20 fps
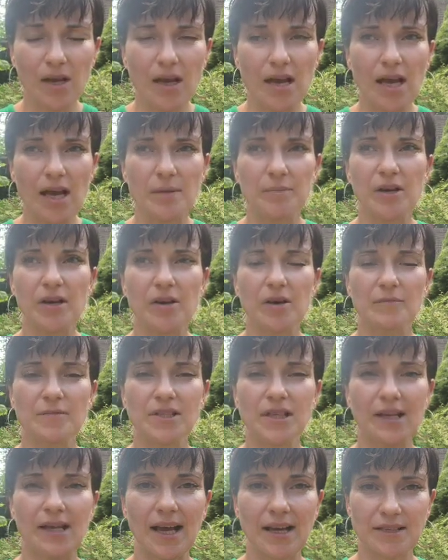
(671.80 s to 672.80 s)
it
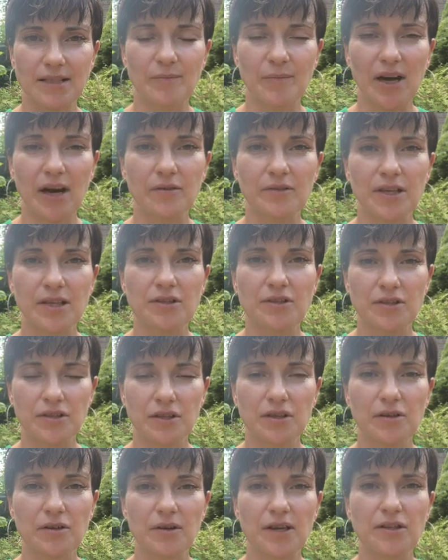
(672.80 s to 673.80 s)
becomes less about these
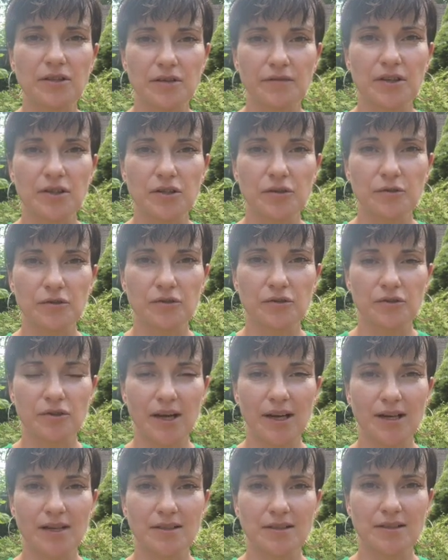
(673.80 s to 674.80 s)
two individual
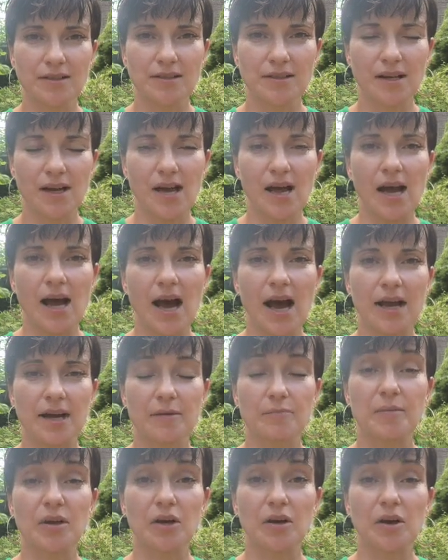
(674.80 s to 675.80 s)
traits, and
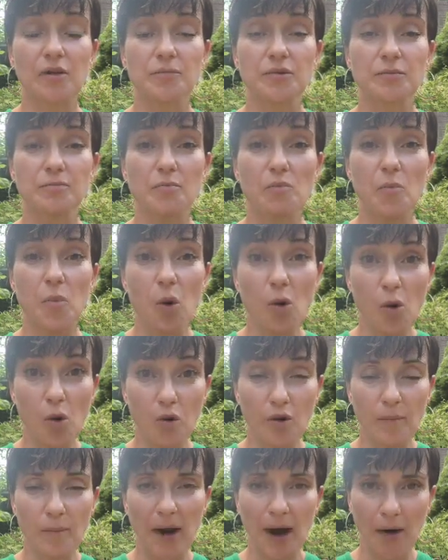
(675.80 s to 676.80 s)
it becomes
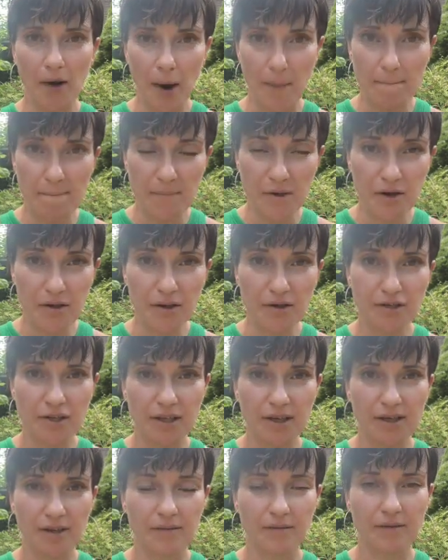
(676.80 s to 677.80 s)
more about a
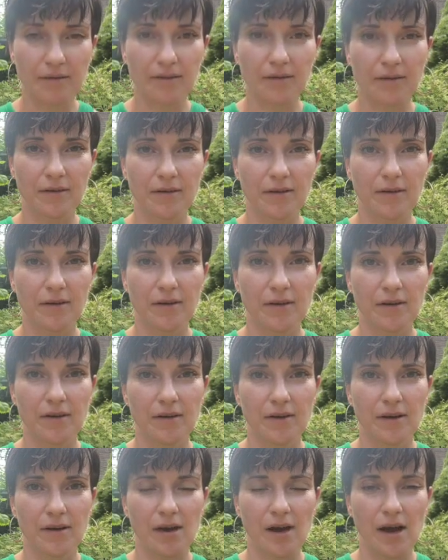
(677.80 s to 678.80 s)
merging
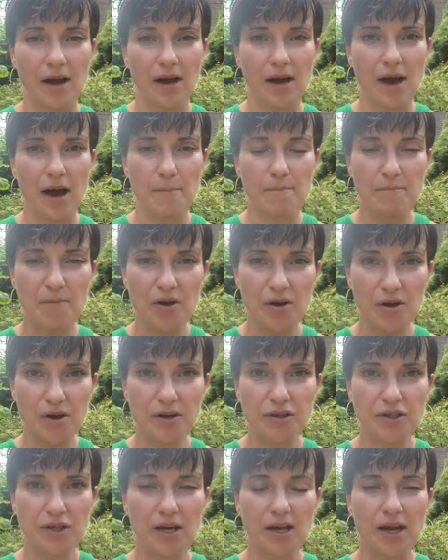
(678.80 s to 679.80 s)
and
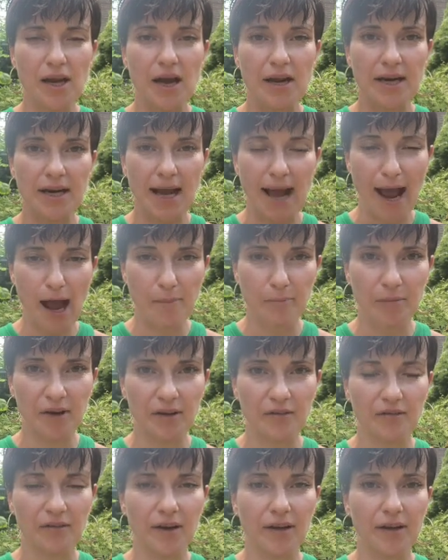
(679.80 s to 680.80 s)
an
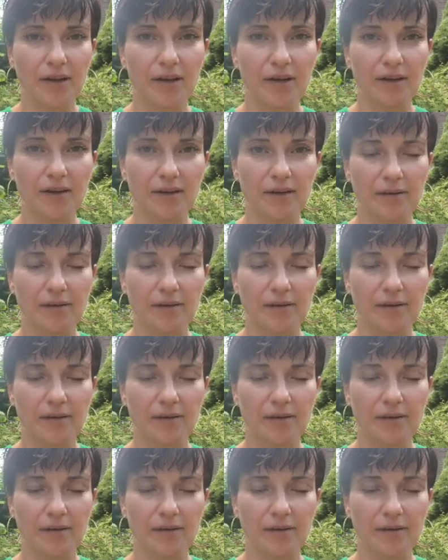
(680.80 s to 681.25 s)
amplifying.